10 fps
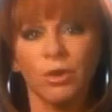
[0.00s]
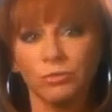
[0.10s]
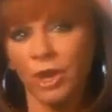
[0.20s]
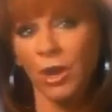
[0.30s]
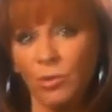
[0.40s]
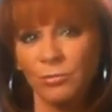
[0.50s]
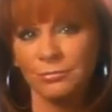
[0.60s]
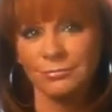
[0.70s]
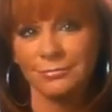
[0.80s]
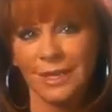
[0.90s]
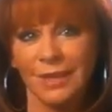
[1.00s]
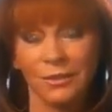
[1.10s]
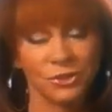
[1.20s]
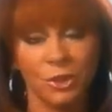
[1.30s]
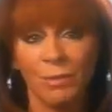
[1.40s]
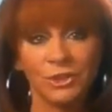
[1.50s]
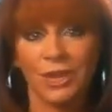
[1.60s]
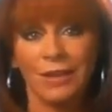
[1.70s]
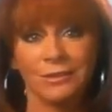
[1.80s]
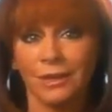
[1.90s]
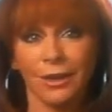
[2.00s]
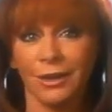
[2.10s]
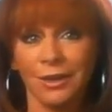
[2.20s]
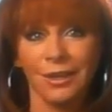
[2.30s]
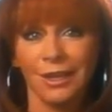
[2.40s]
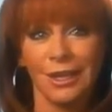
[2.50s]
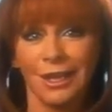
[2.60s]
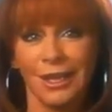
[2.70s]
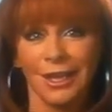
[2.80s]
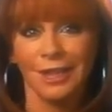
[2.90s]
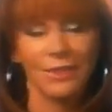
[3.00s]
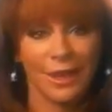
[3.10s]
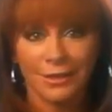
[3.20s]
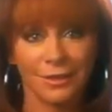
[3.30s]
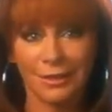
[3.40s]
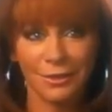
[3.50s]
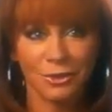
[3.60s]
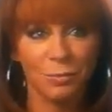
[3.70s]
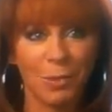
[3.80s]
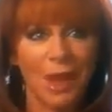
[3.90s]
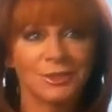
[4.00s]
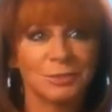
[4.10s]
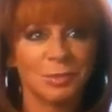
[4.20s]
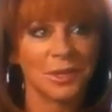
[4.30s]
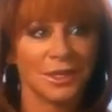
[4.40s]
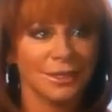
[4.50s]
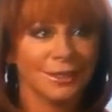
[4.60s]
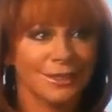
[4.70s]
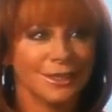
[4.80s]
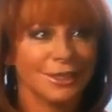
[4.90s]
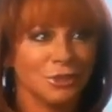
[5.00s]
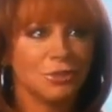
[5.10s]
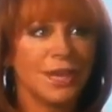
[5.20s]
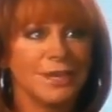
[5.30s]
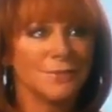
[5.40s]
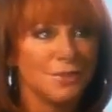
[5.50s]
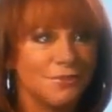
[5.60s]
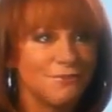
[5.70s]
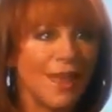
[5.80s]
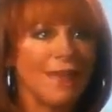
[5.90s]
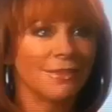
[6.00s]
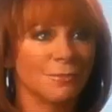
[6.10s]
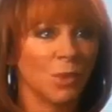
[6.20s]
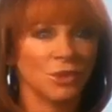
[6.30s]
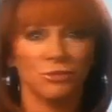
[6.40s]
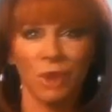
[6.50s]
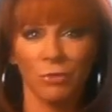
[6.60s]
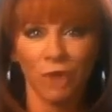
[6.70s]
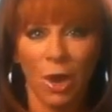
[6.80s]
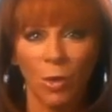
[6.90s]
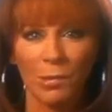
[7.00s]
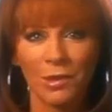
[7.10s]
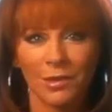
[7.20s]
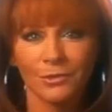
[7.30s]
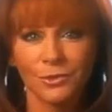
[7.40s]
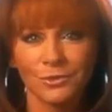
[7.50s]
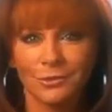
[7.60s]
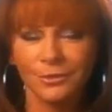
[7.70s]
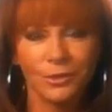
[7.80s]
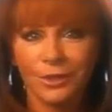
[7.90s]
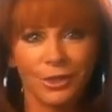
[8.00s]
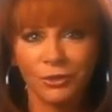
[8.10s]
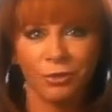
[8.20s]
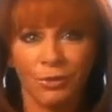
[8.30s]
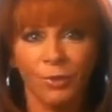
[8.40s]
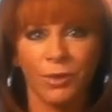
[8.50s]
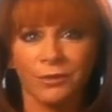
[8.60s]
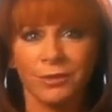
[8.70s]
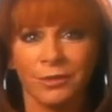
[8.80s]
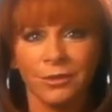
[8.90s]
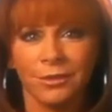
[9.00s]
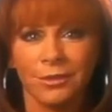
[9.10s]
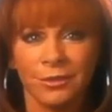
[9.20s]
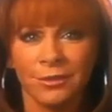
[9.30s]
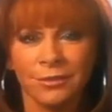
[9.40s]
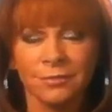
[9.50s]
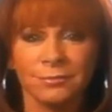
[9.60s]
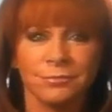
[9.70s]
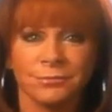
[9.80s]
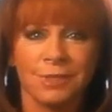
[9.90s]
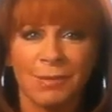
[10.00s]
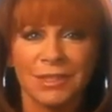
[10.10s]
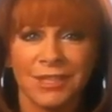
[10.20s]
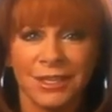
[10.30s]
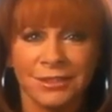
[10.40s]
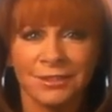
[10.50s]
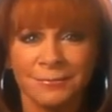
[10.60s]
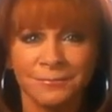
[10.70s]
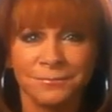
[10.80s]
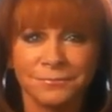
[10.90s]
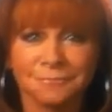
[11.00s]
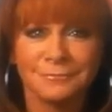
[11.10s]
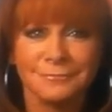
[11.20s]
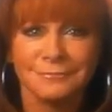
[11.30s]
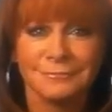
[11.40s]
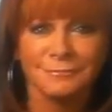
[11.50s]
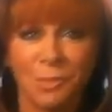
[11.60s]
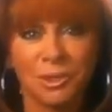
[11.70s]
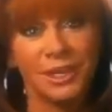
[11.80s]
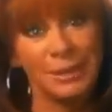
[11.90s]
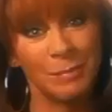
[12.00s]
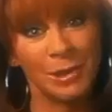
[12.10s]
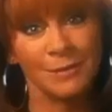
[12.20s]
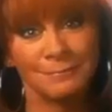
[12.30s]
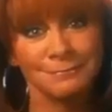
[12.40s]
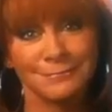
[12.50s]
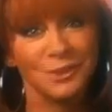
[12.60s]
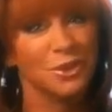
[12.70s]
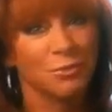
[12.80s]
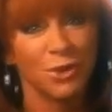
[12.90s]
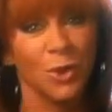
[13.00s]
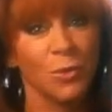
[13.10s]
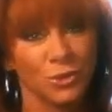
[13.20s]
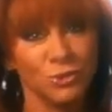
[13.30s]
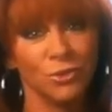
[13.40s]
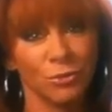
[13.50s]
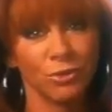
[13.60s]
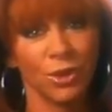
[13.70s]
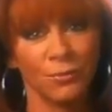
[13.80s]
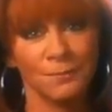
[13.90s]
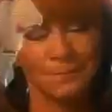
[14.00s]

don't know. There's so much out there that you can't even fathom what you don't know because you don't know it. Does that make sense? Pretty deep, huh? You don't know what you don't know.